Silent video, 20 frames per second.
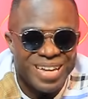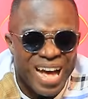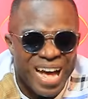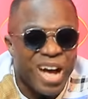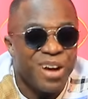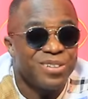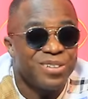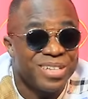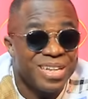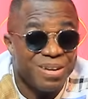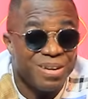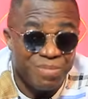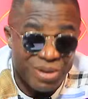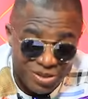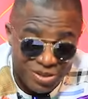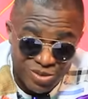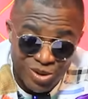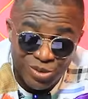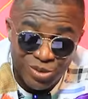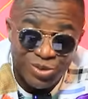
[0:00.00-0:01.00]
out there,
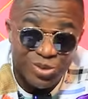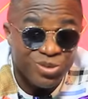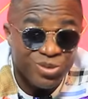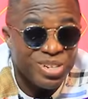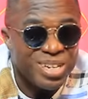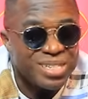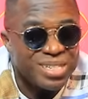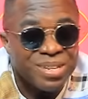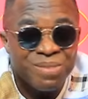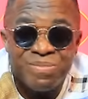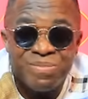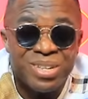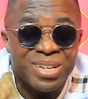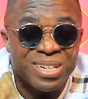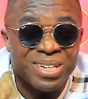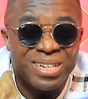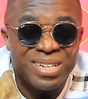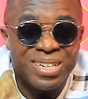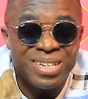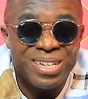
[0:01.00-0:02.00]
but you also do the same
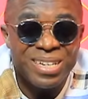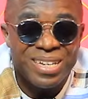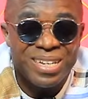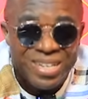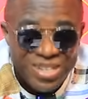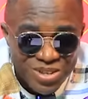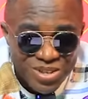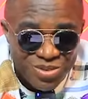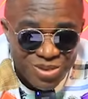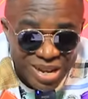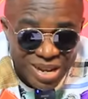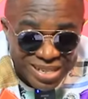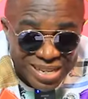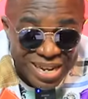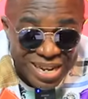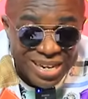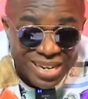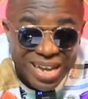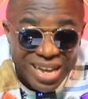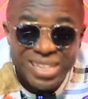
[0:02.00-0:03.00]
thing. You are
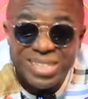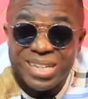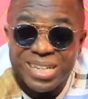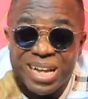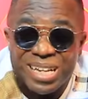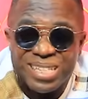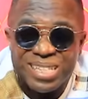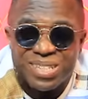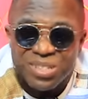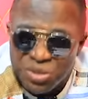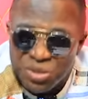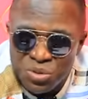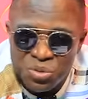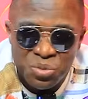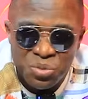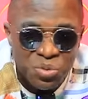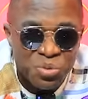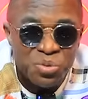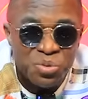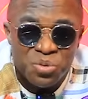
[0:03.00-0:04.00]
telling us that
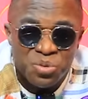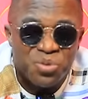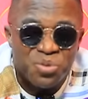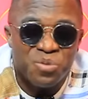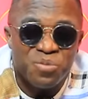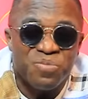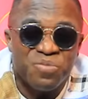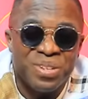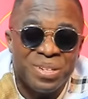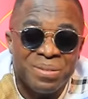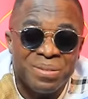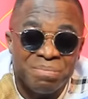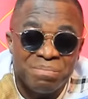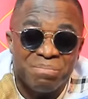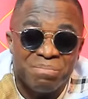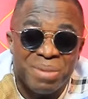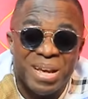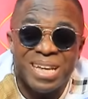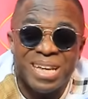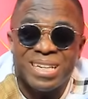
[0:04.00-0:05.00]
you too, you've been
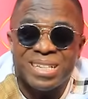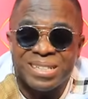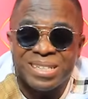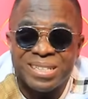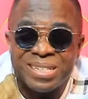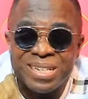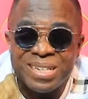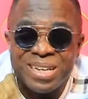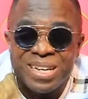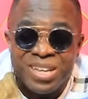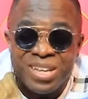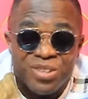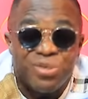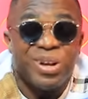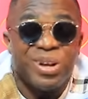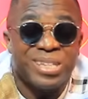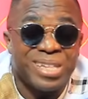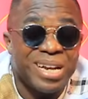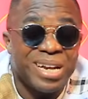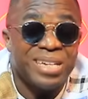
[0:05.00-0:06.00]
begging.
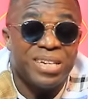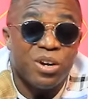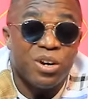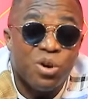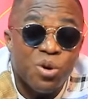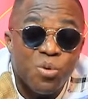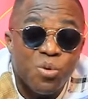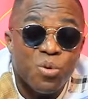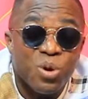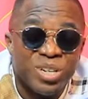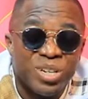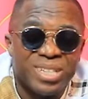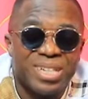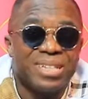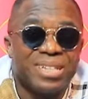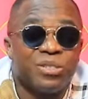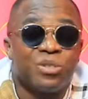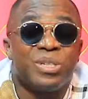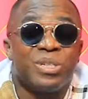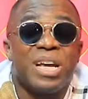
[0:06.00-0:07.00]
You are telling the whole world,
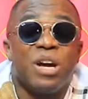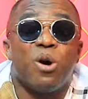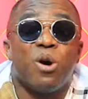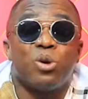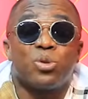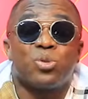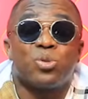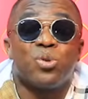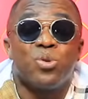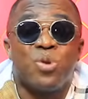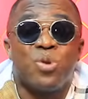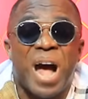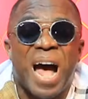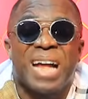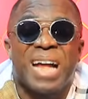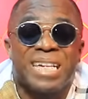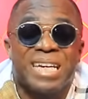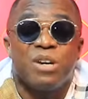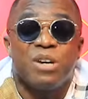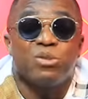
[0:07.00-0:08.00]
are they
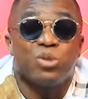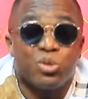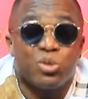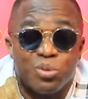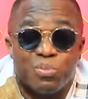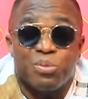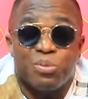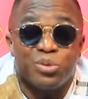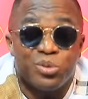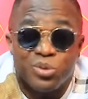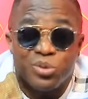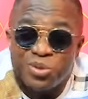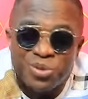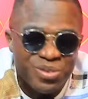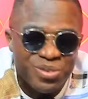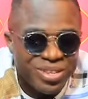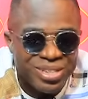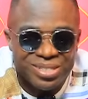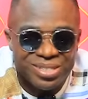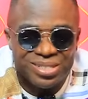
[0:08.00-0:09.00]
also supposed to
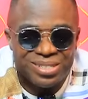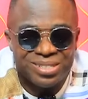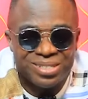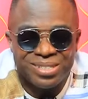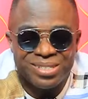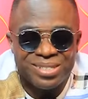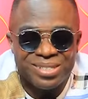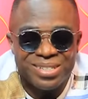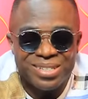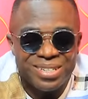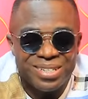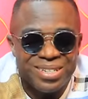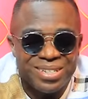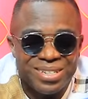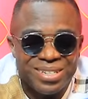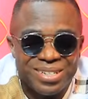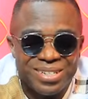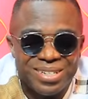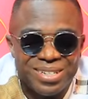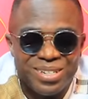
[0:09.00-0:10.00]
know this?
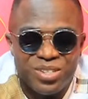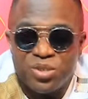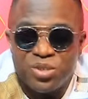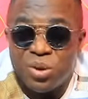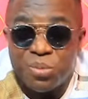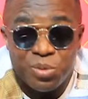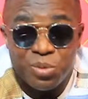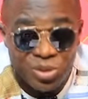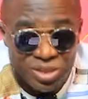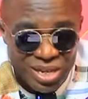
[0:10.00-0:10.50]
Double